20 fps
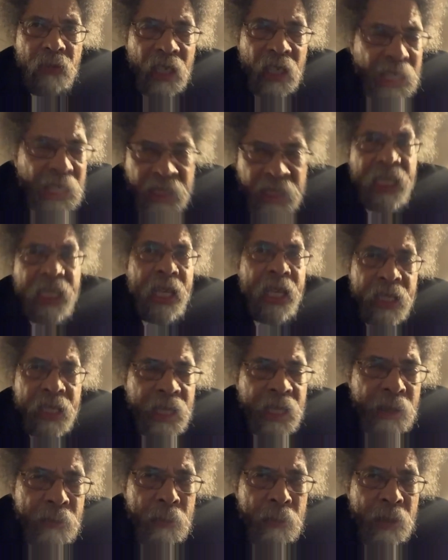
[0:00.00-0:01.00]
ugly
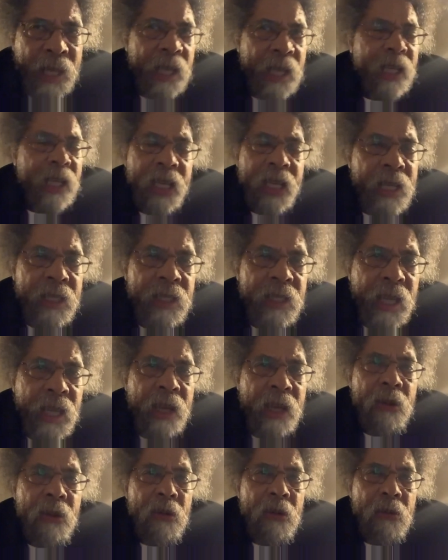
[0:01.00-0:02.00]
anti-Black,
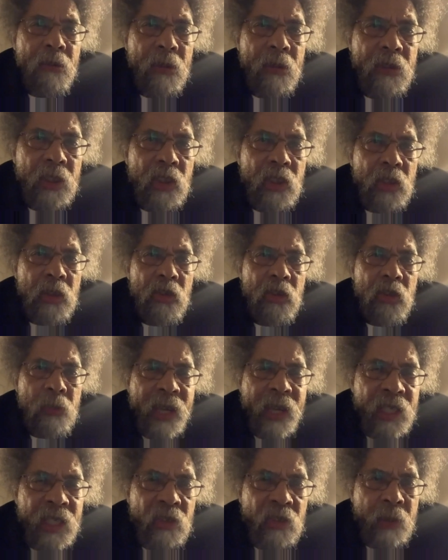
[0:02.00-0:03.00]

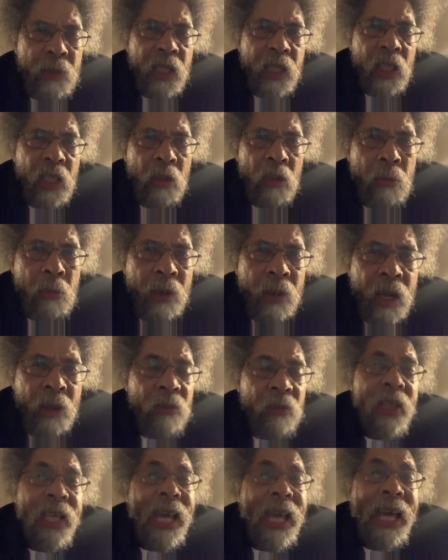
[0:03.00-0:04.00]
anti-Spanish speaking or
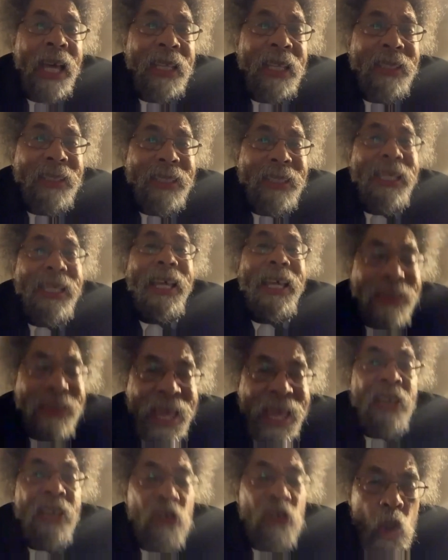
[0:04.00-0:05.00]
brown realities.
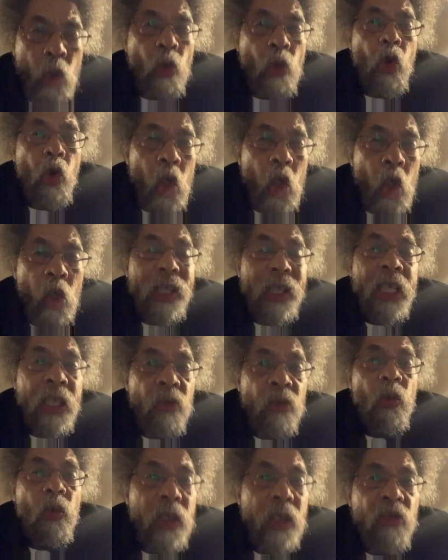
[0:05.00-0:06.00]
That's the world
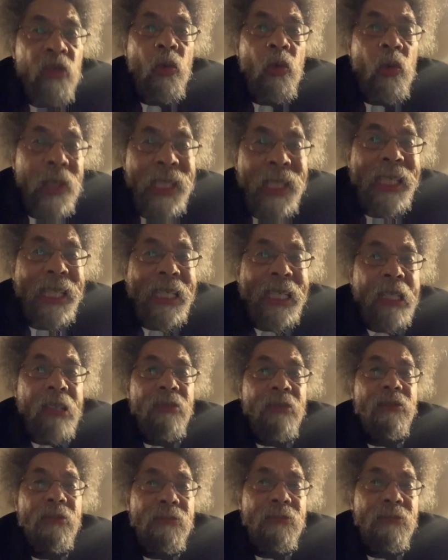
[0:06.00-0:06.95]
in which we live.